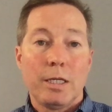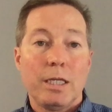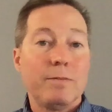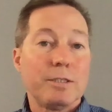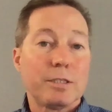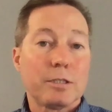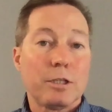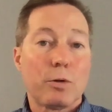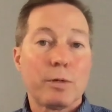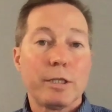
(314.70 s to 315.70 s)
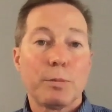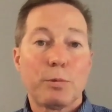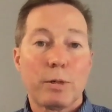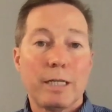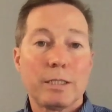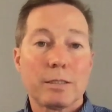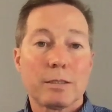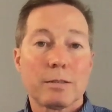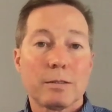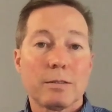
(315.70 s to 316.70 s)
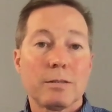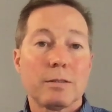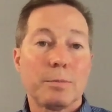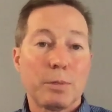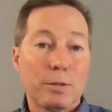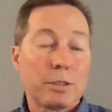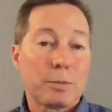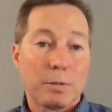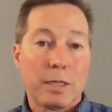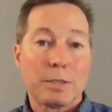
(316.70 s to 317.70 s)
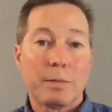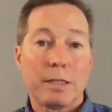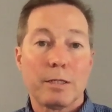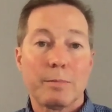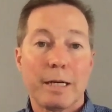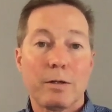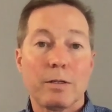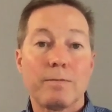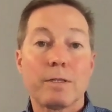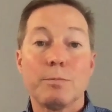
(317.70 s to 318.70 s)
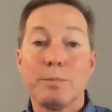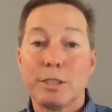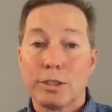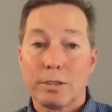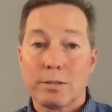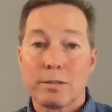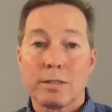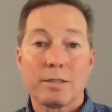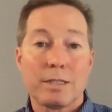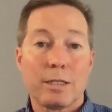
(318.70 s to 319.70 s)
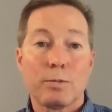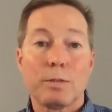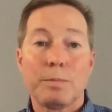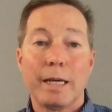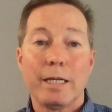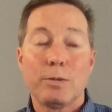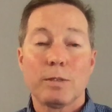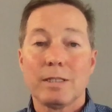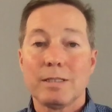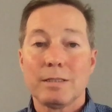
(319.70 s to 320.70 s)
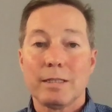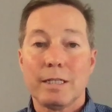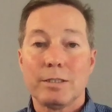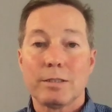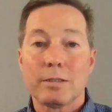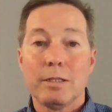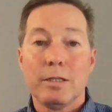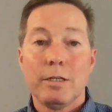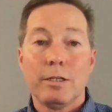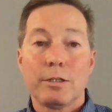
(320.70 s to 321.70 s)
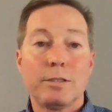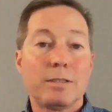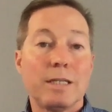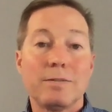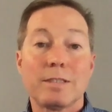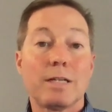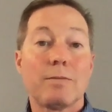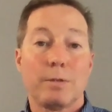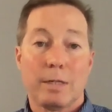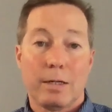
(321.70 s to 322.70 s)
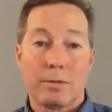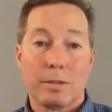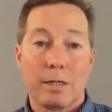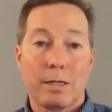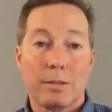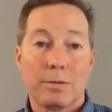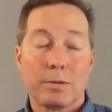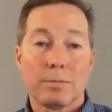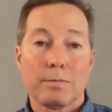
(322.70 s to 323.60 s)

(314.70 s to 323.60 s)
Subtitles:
Even just lowering the purchase price by the amount of commissions the seller would pay to a listing agent could save several $1,000s.